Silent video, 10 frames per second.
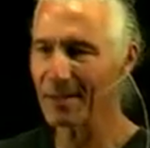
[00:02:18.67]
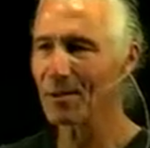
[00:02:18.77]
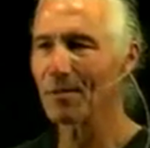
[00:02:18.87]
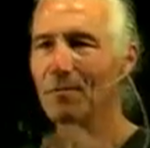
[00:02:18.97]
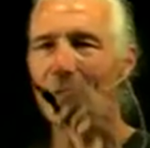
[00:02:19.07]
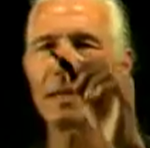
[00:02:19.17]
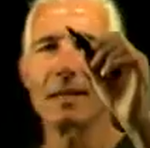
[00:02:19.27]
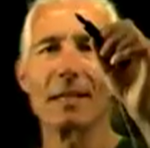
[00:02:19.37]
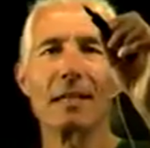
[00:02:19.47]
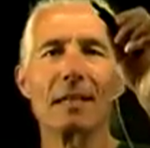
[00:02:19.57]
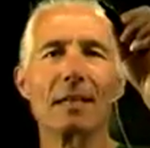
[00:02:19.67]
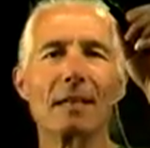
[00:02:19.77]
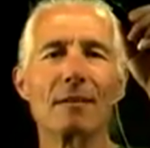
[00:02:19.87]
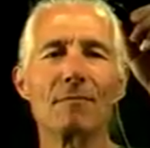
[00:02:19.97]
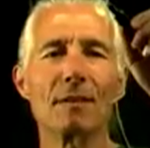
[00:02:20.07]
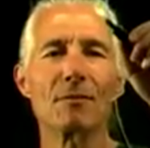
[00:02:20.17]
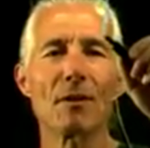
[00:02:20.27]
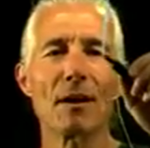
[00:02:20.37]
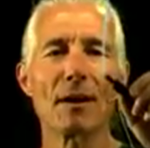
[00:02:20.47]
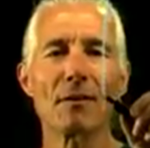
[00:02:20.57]
So if we
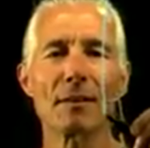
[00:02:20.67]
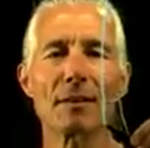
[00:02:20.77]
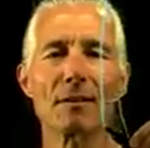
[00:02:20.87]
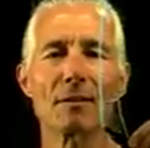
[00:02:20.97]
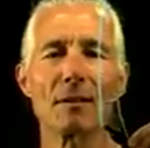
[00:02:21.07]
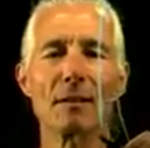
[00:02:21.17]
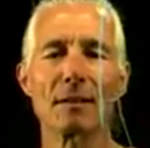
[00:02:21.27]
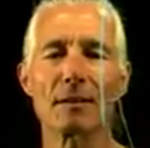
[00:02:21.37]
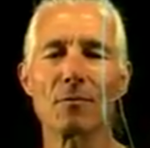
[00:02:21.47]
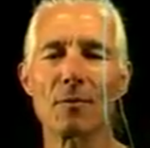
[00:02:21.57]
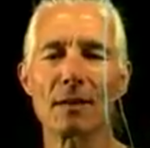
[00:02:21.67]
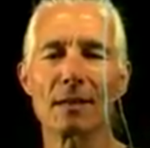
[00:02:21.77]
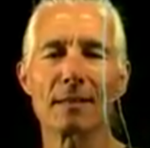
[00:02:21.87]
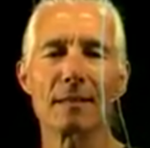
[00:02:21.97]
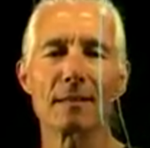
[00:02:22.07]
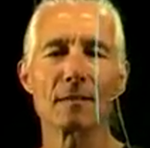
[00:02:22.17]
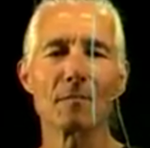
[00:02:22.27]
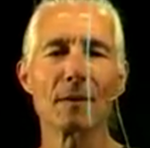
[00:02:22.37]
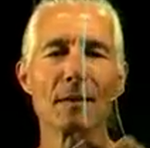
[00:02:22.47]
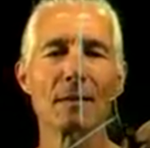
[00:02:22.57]
draw out a little coordinate system
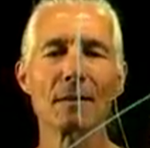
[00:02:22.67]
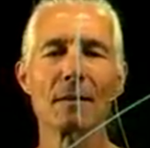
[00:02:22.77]
here,